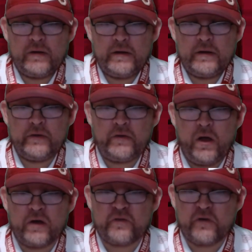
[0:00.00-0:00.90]
is
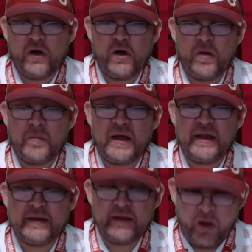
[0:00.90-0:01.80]
on from,
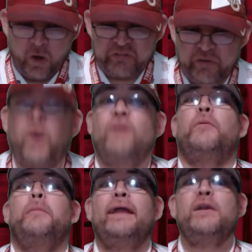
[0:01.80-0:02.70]
also on
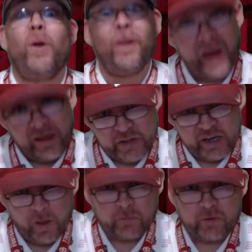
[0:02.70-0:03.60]
from 9 to 11
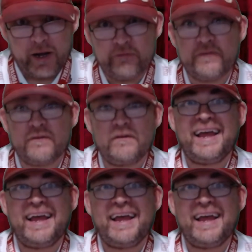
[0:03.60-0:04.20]
on The Ref,